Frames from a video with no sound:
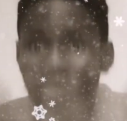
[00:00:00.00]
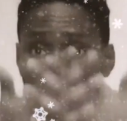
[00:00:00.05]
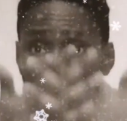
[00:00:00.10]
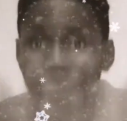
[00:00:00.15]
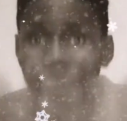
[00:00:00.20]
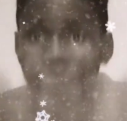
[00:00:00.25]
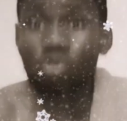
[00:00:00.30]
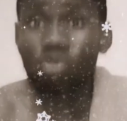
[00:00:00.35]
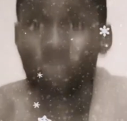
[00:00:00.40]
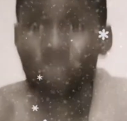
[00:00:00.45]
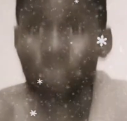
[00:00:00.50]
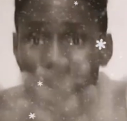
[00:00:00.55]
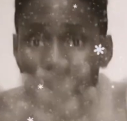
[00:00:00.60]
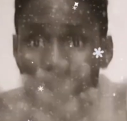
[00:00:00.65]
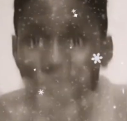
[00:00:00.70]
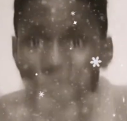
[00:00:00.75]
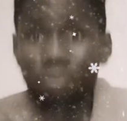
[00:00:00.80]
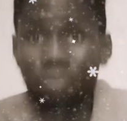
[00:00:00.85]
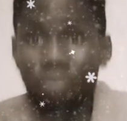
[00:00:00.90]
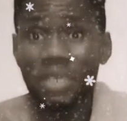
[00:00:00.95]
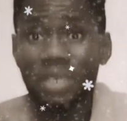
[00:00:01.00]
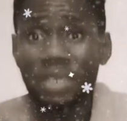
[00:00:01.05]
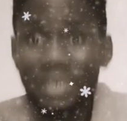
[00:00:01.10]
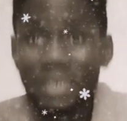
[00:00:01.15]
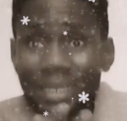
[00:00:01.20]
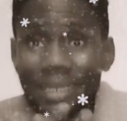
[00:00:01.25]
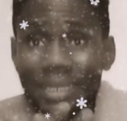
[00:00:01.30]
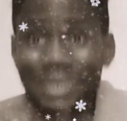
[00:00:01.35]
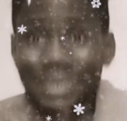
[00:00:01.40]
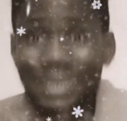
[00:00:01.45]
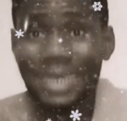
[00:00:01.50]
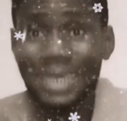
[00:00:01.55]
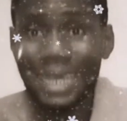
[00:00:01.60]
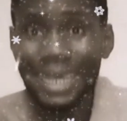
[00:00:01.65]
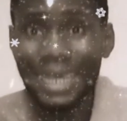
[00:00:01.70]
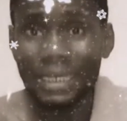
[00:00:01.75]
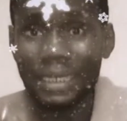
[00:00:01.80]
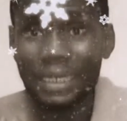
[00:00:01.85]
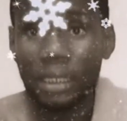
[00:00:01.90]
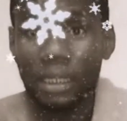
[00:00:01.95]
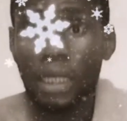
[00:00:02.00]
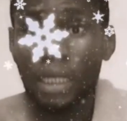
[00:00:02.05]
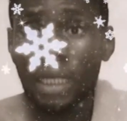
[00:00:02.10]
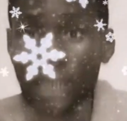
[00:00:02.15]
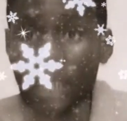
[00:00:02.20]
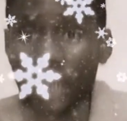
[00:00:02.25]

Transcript: to be sad. They